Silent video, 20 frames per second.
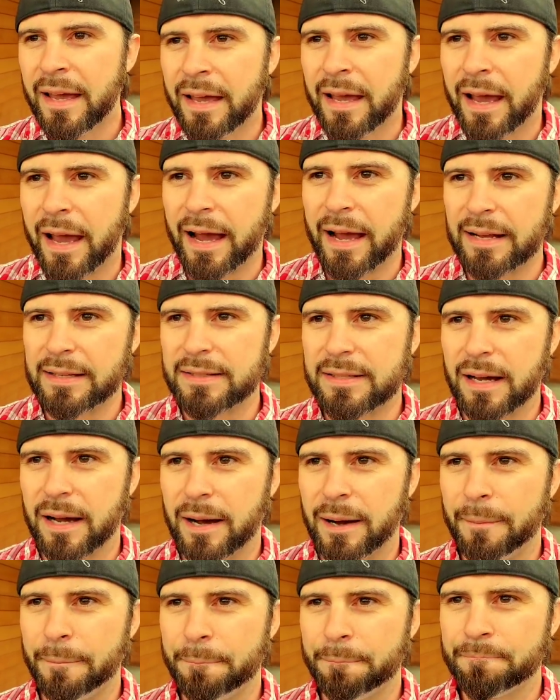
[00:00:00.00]
And
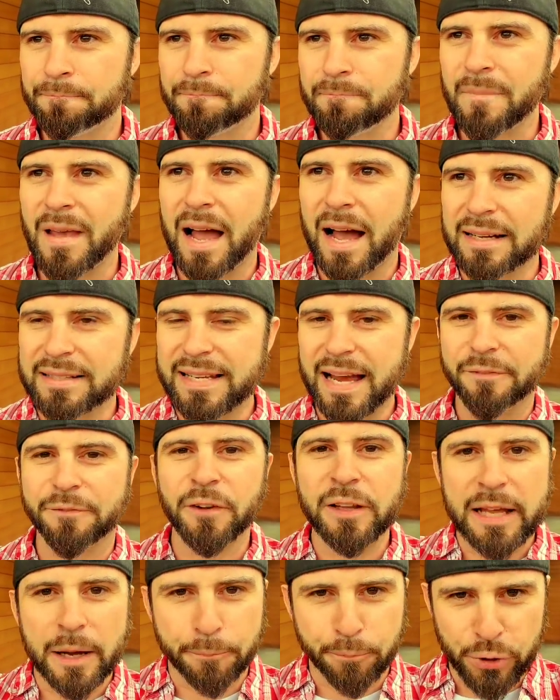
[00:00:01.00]
I
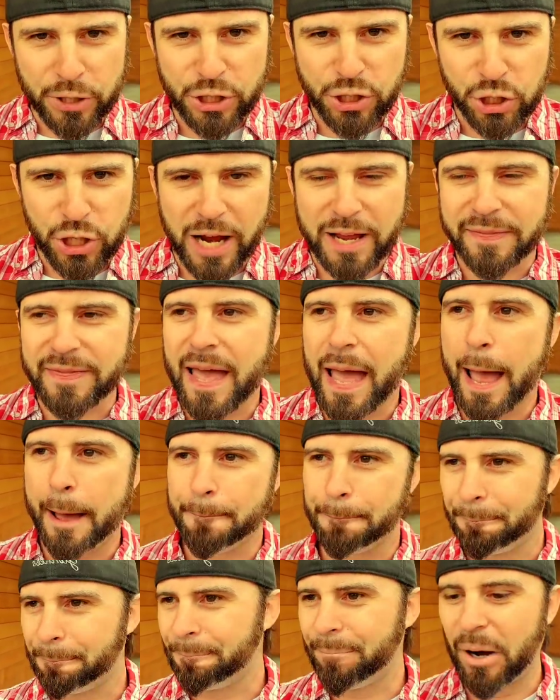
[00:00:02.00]
definitely appreciate that,
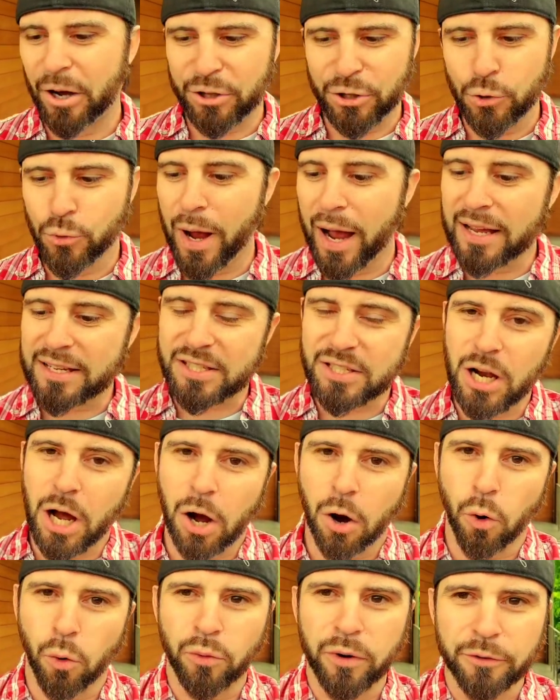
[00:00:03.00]
but you guys
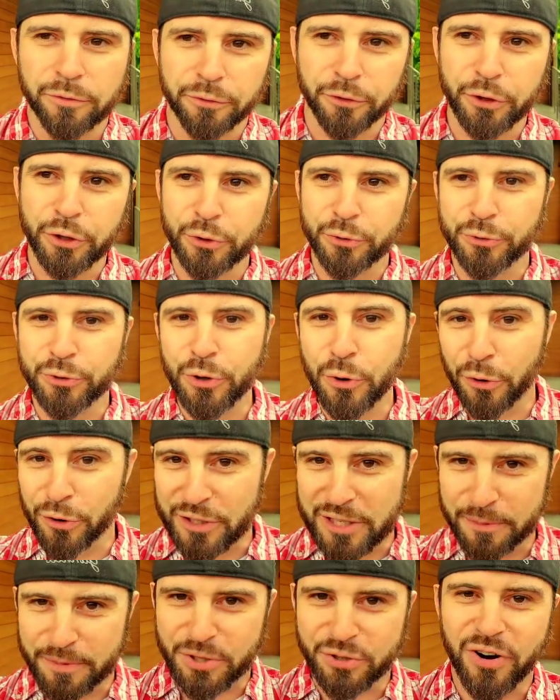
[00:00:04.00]
know, and for you newer
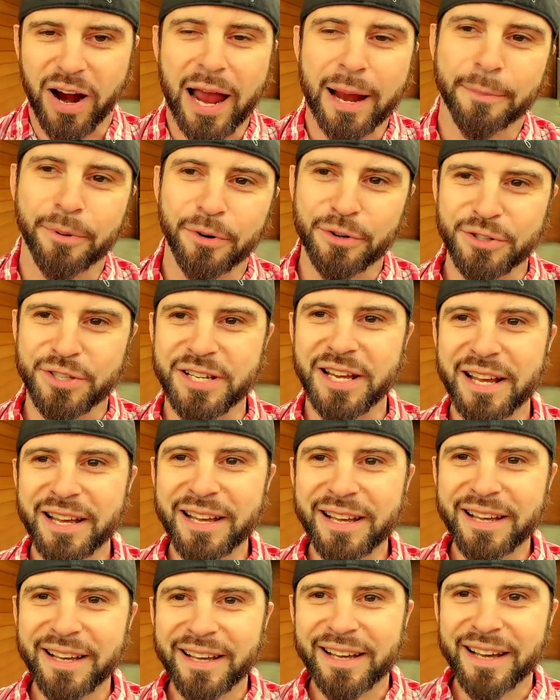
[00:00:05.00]
subscribers,
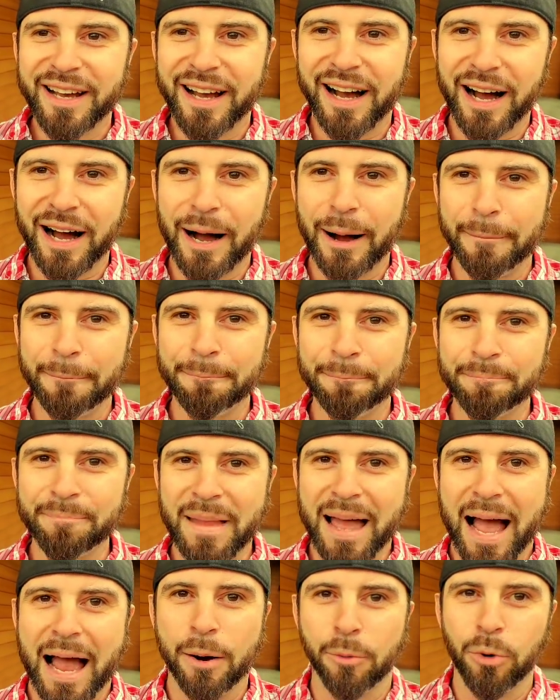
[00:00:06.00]

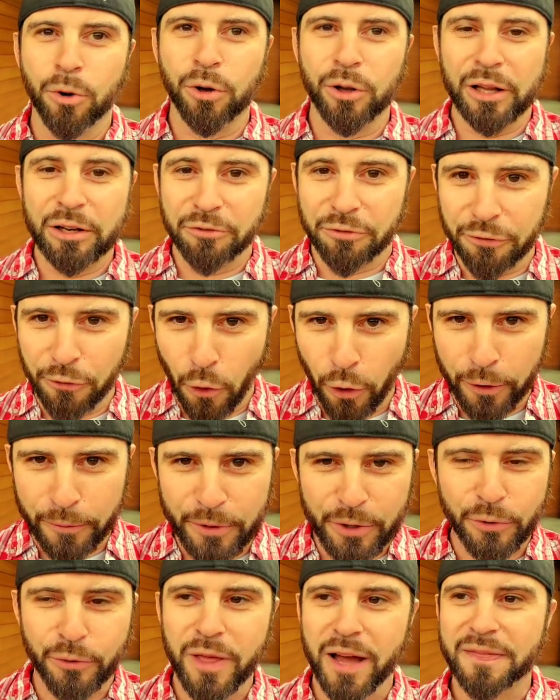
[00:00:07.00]
I will inform
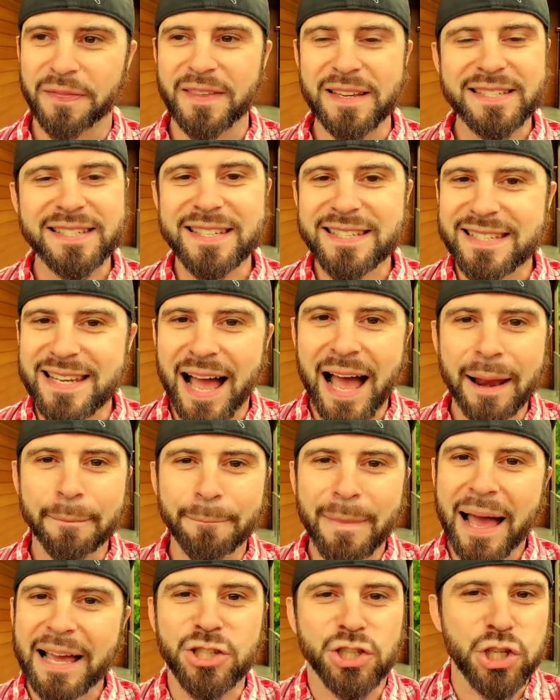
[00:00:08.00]
you that this is not
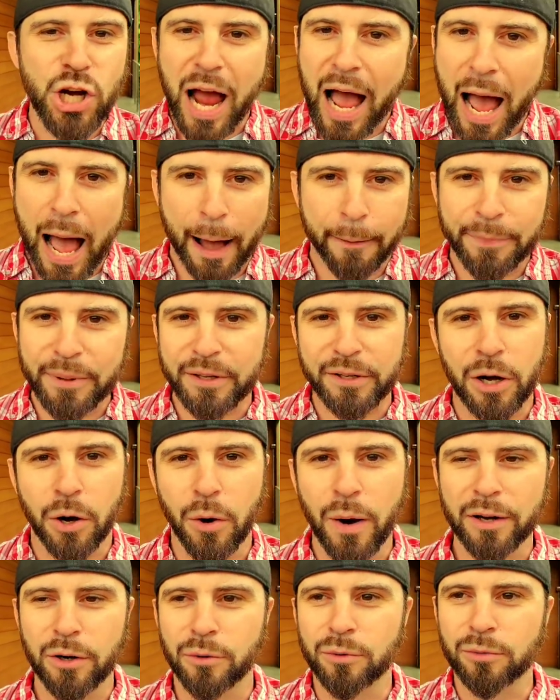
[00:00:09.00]
my job. You know,
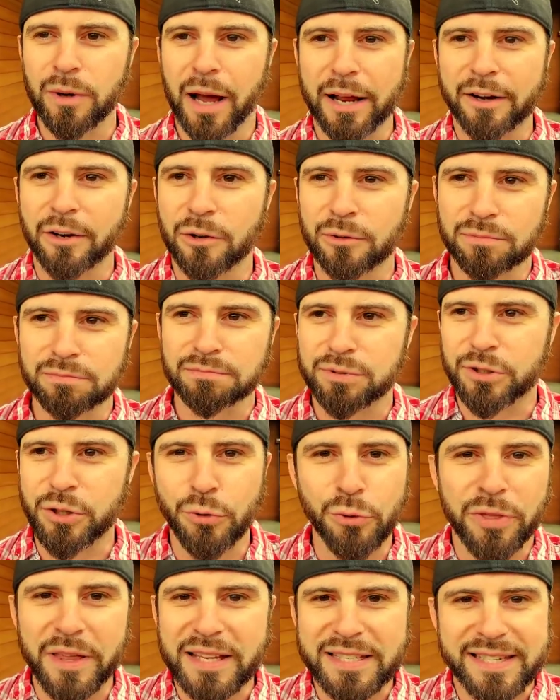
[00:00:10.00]
I don't
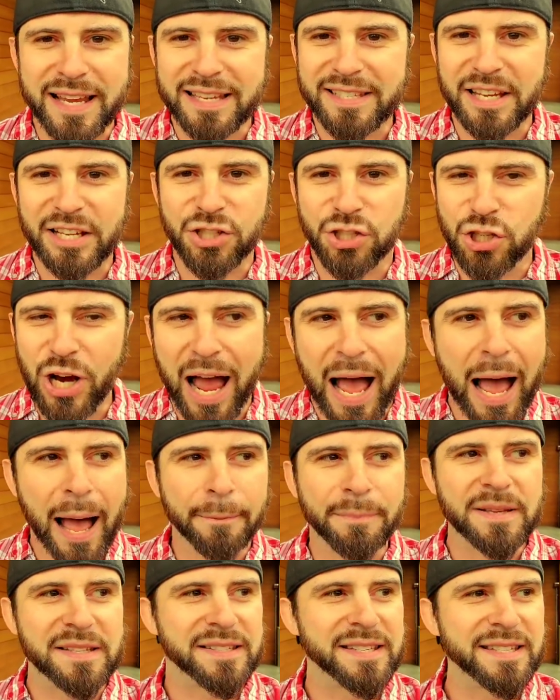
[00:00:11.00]
do this as a
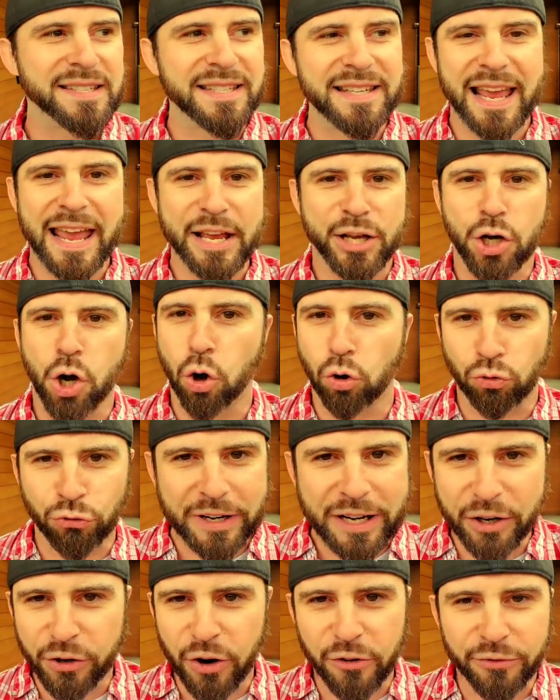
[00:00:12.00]
job. This isn't a
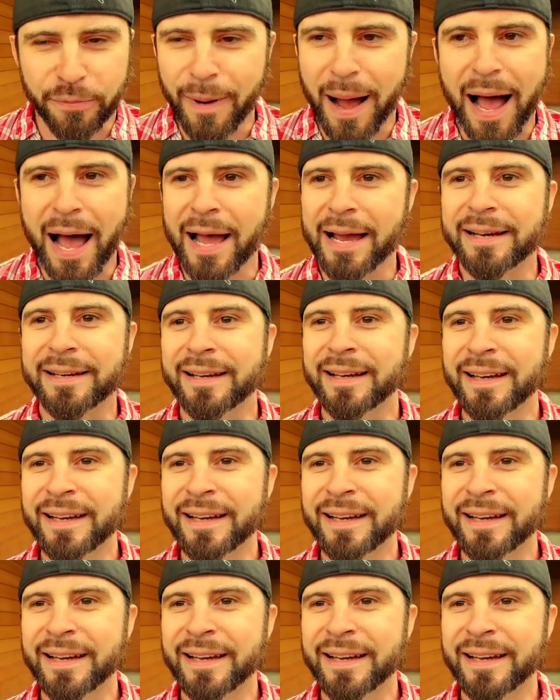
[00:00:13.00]
career of mine.